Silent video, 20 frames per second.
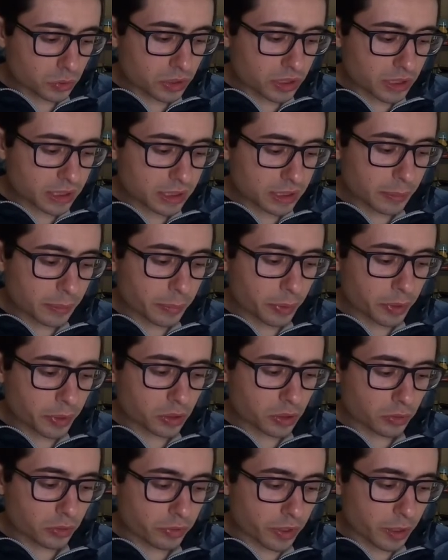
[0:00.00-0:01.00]

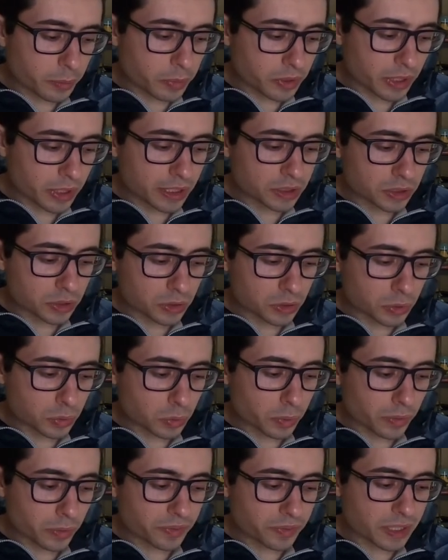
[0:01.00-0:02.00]
separation of variables has to do
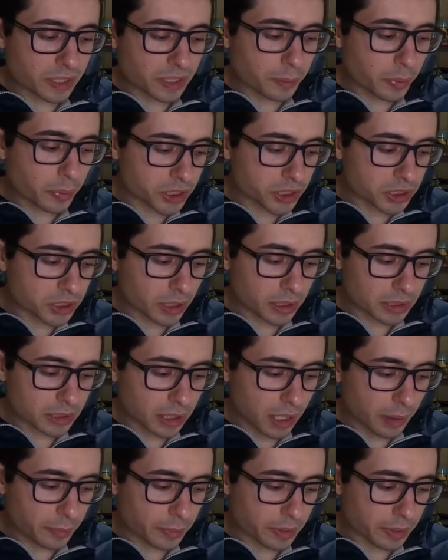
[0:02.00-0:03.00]
with separation in
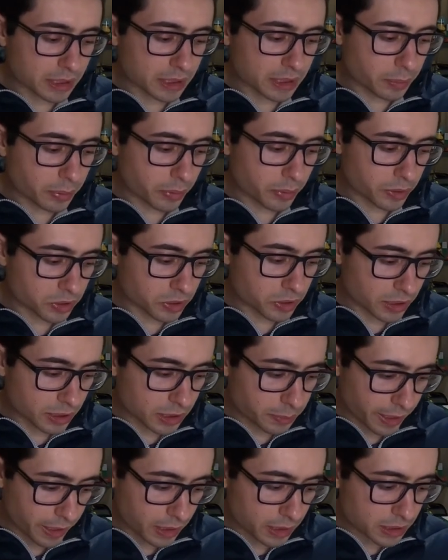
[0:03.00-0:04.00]
time and separation in
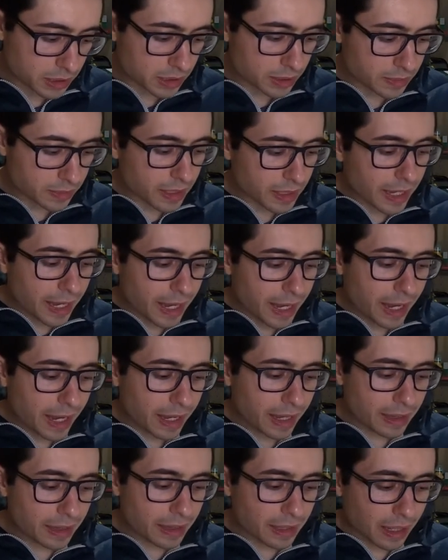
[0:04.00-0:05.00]
space,
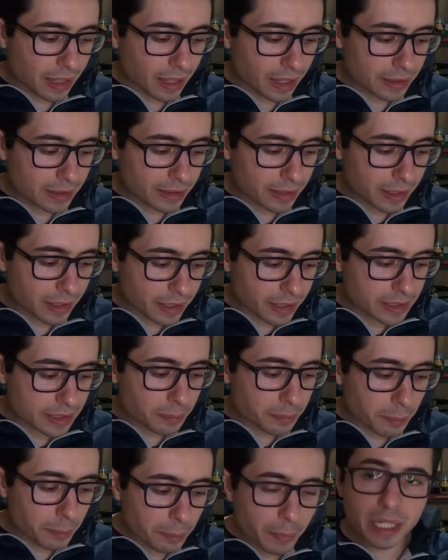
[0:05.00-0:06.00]
and this
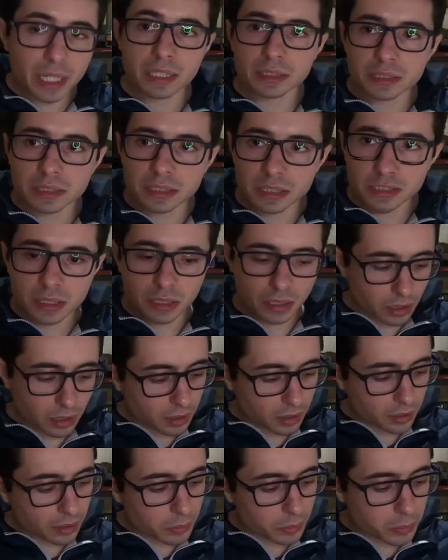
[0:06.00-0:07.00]
means
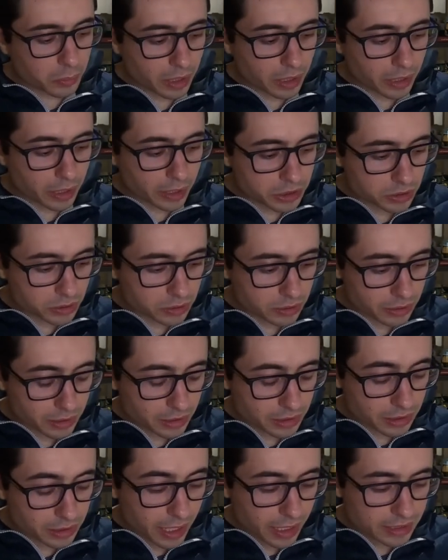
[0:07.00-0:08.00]

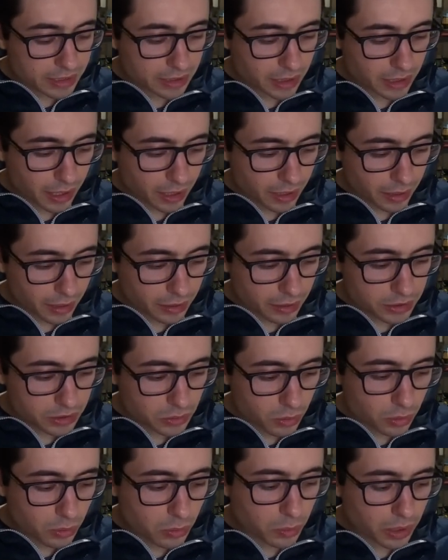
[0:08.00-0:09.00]
this has a
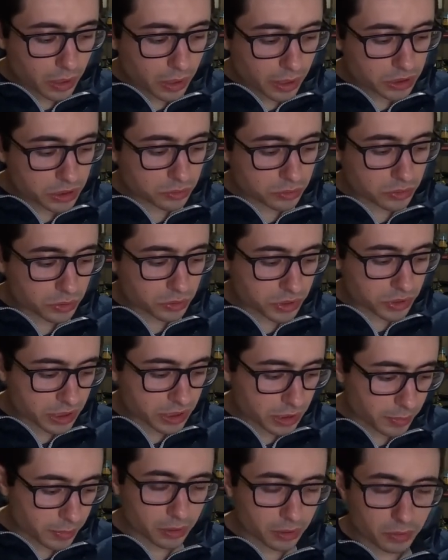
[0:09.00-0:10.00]
strong relation to
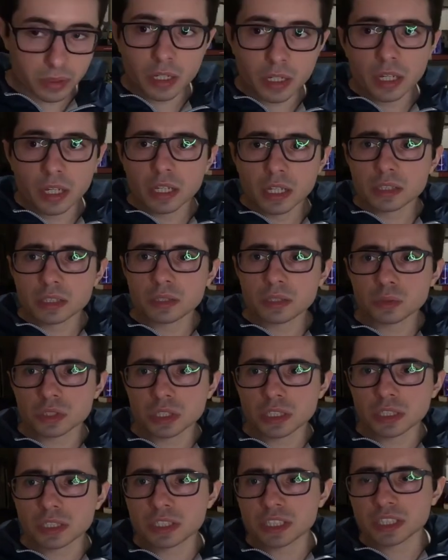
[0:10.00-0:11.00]
symmetry.
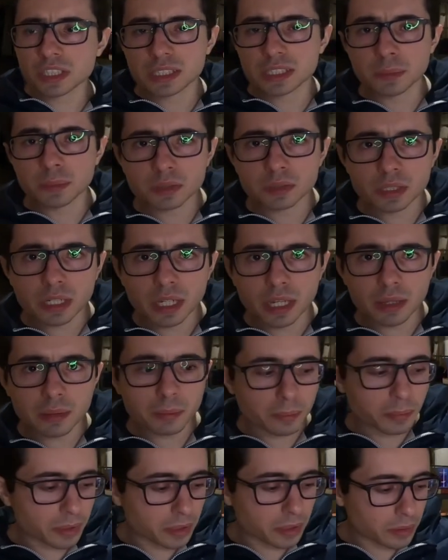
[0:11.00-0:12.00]
Usually this symmetry
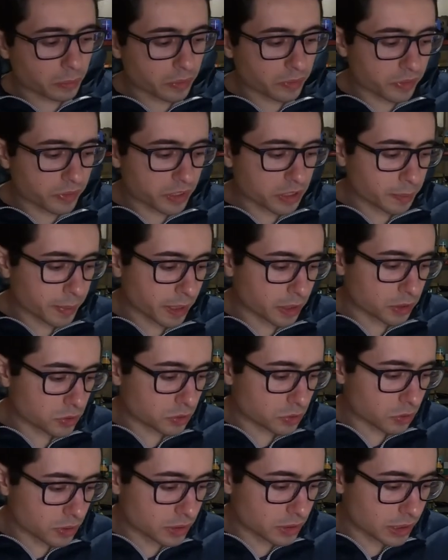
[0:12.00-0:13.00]
can be with respect to
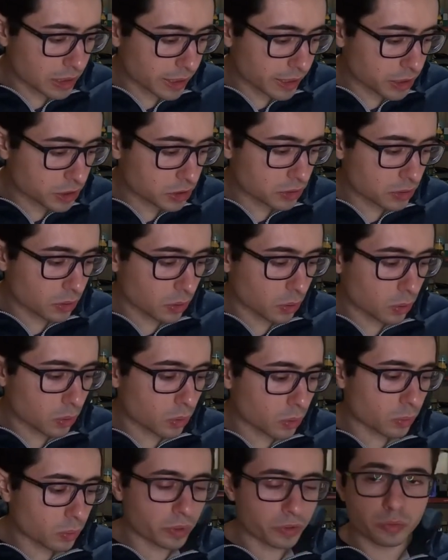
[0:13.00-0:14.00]
translation or
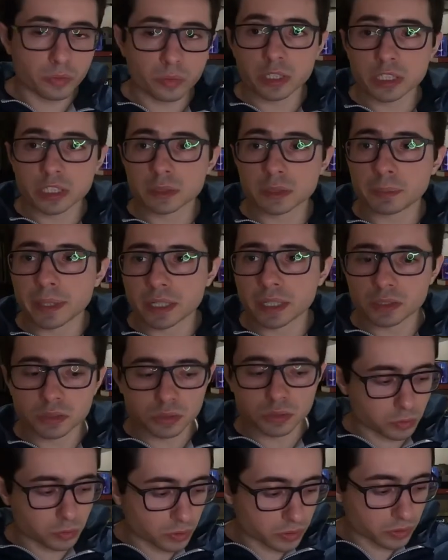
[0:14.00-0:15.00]
with respect
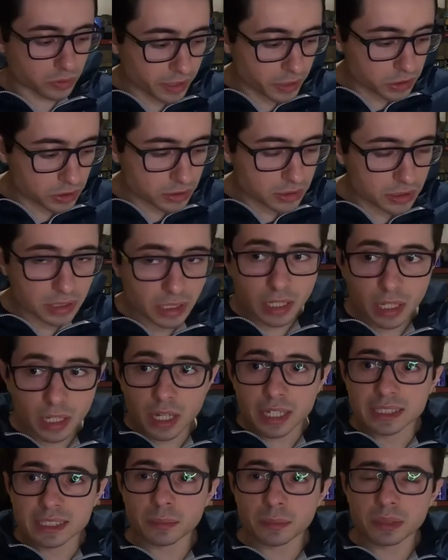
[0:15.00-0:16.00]
to rotations.
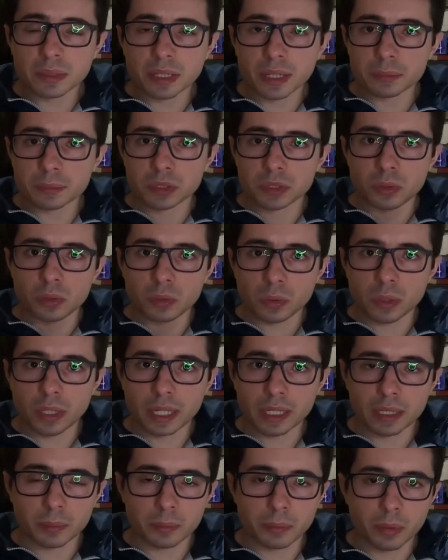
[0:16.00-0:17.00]
Sometimes you look
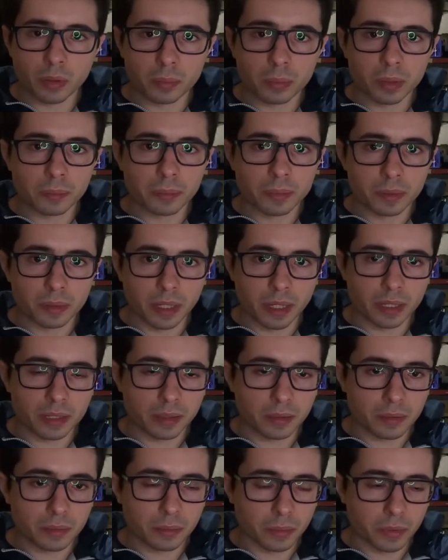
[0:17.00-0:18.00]
at the problem
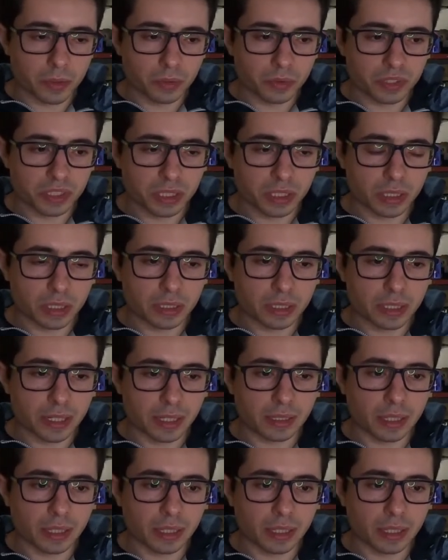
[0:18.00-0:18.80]
and you see that